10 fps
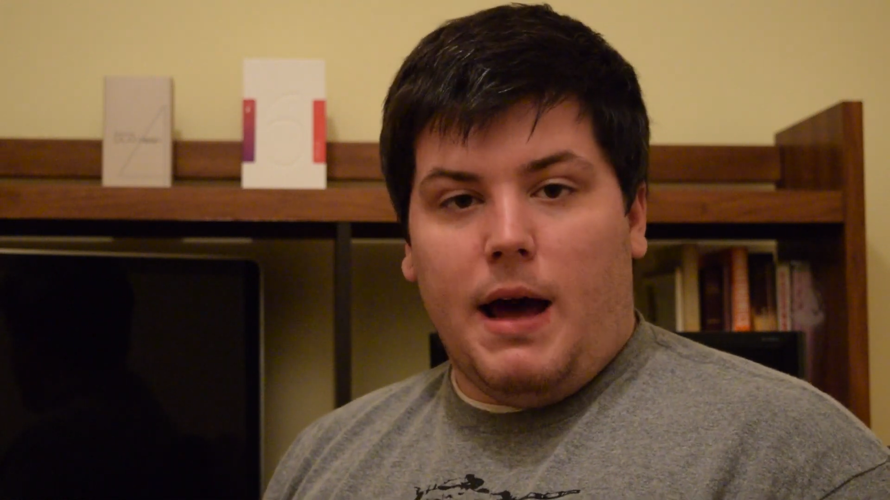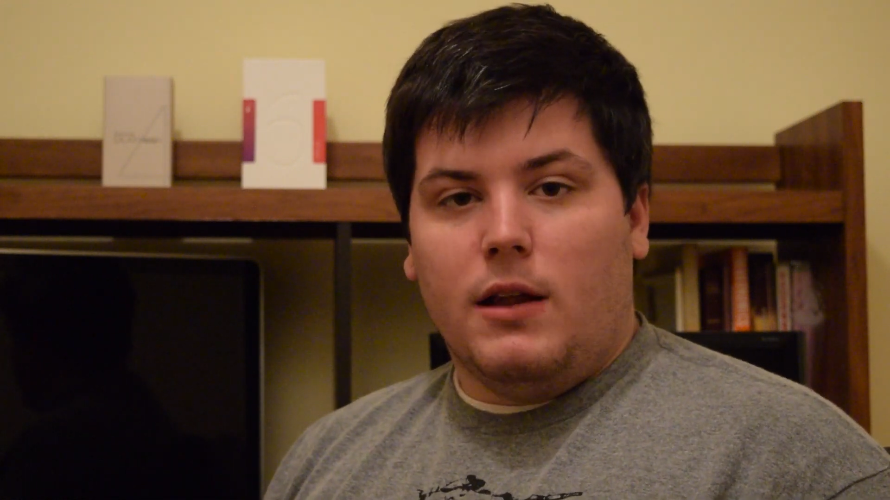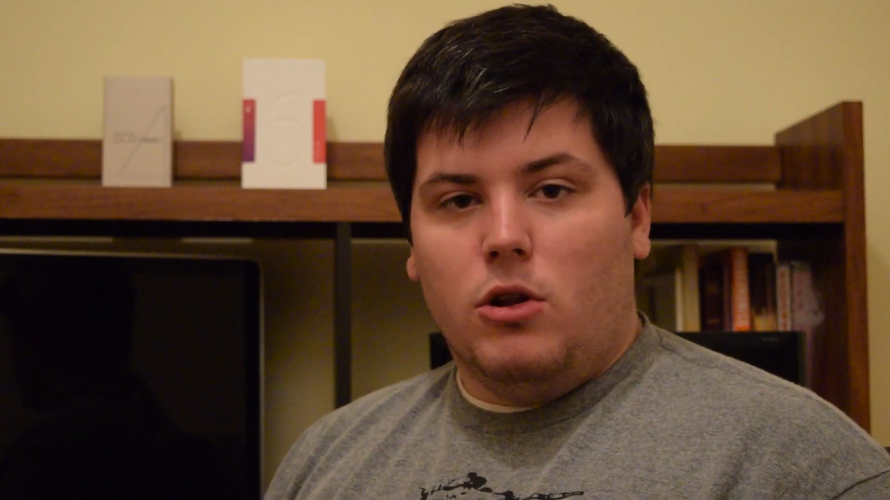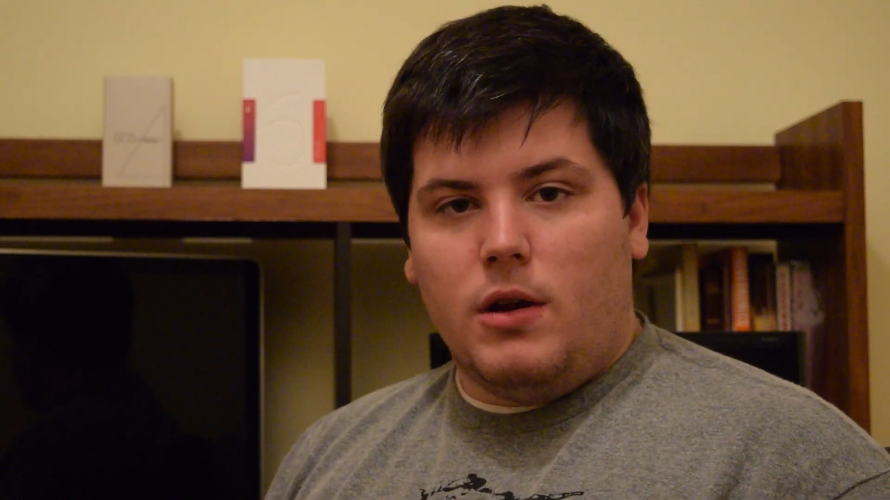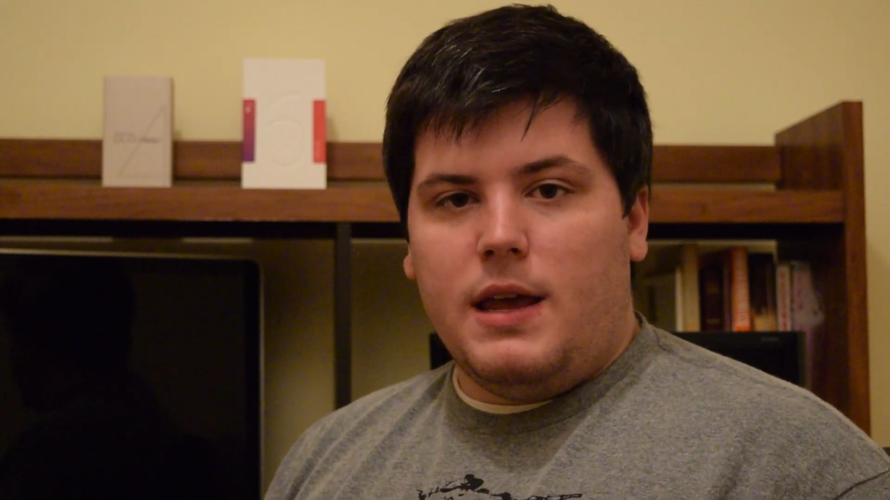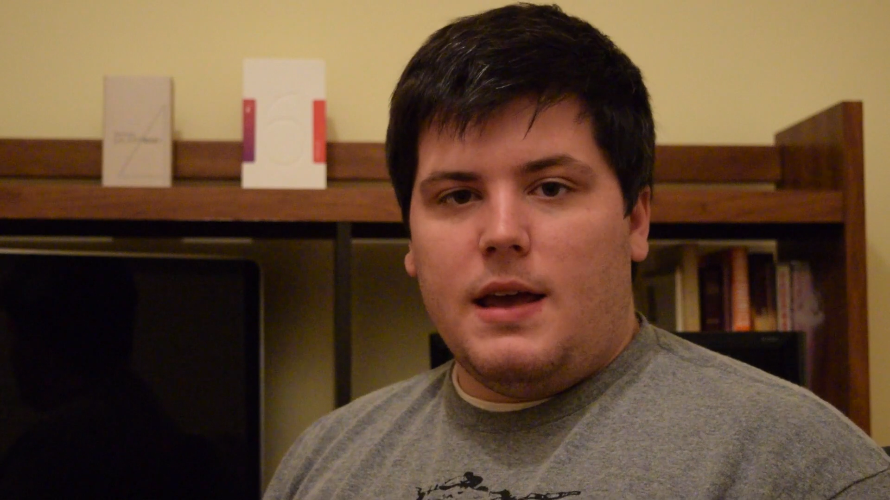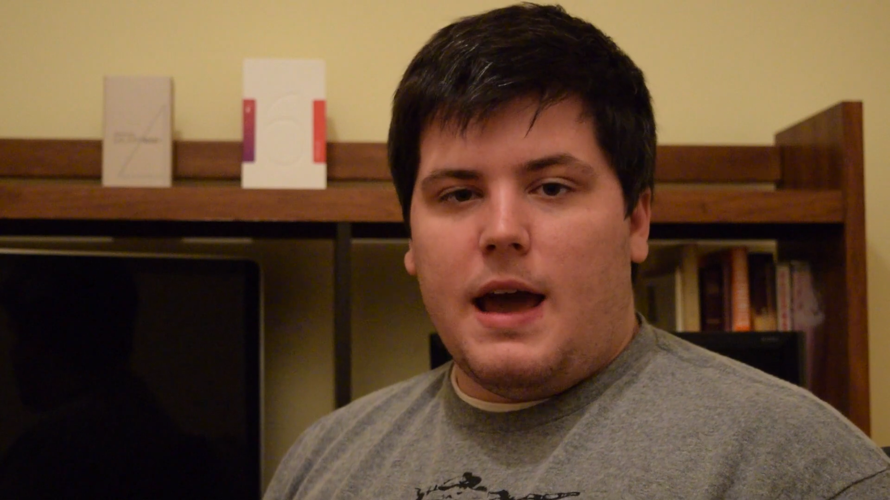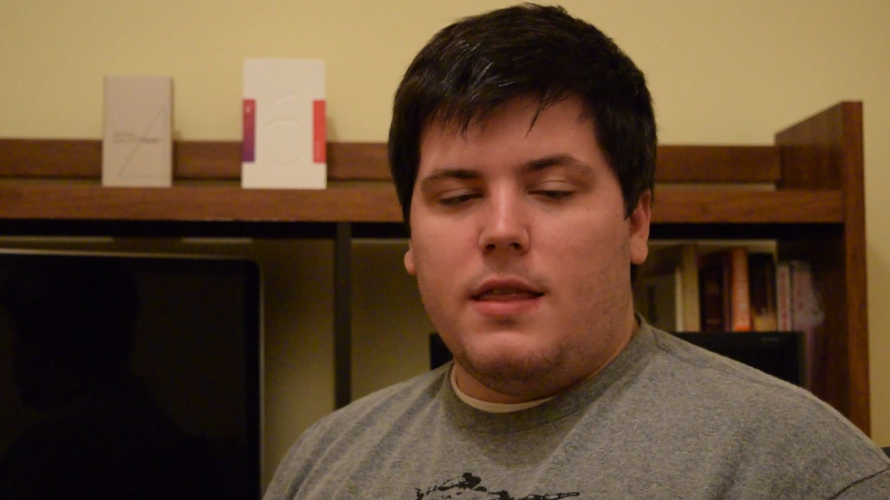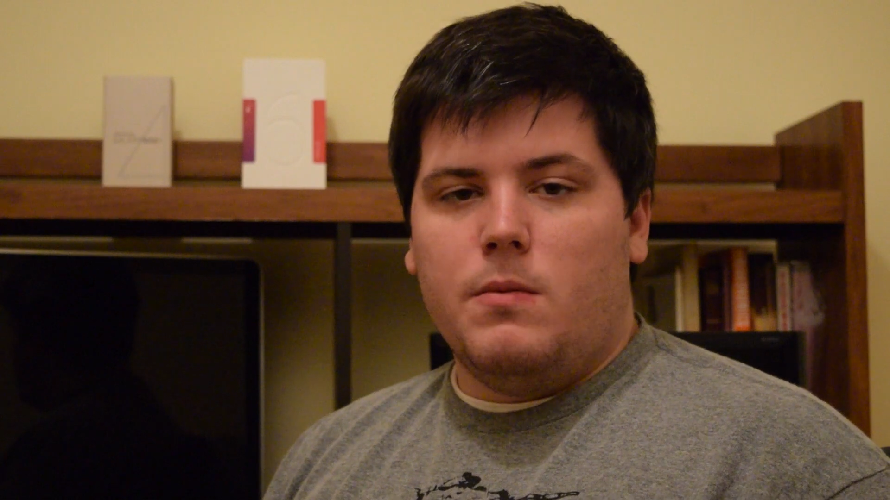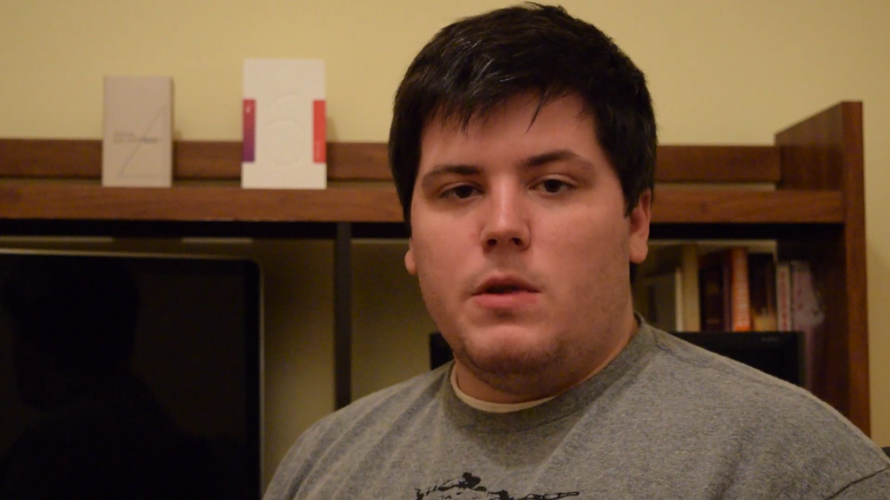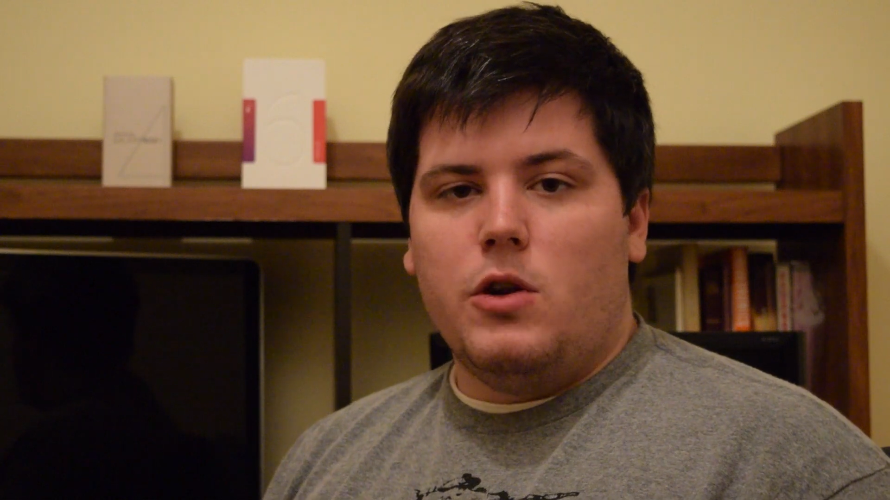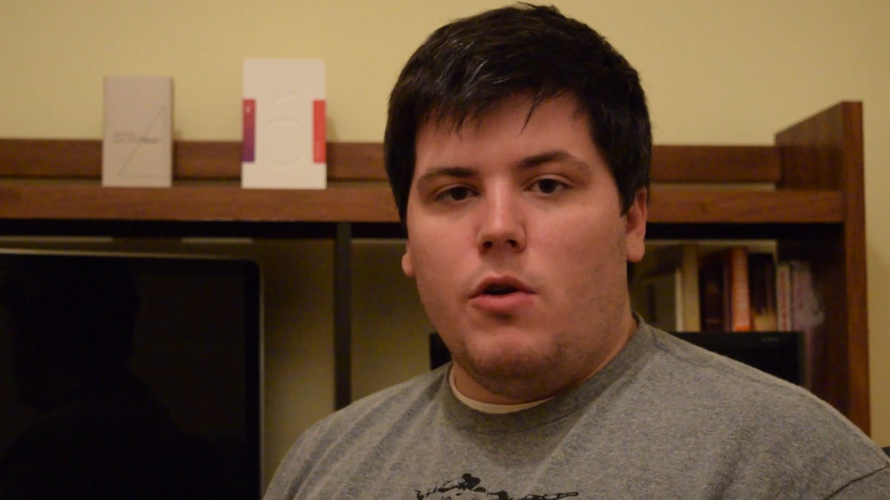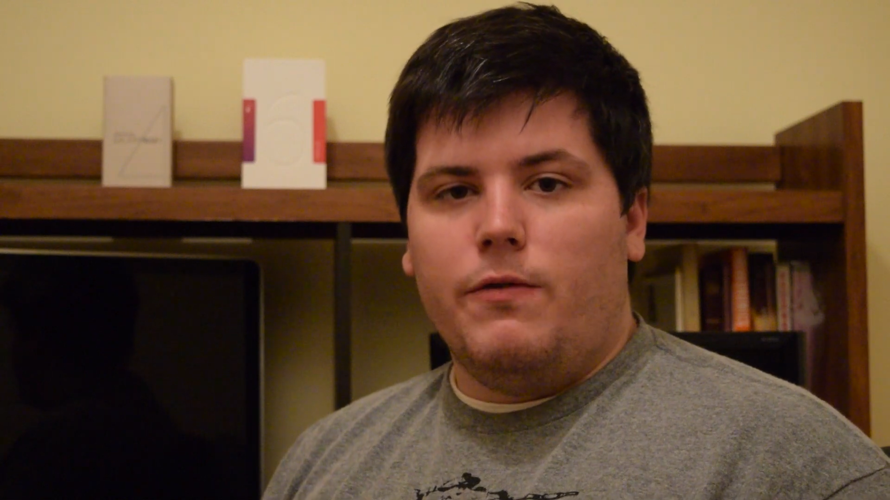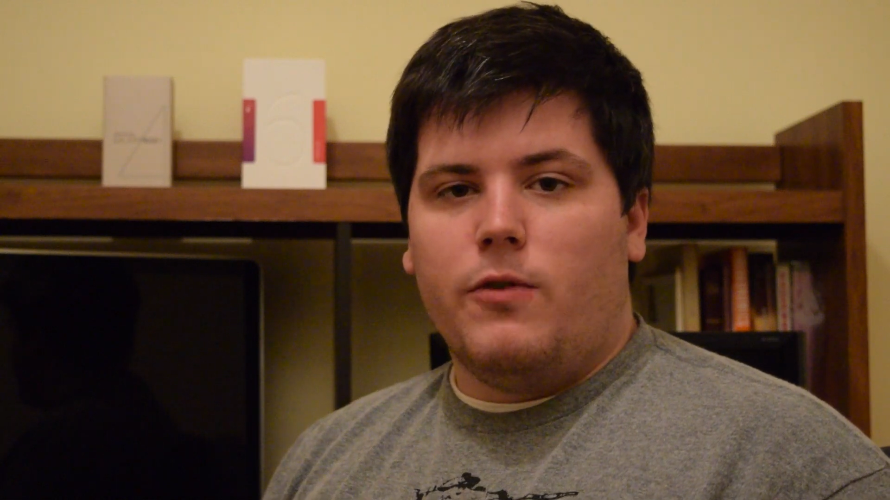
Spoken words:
by looking at them, the Note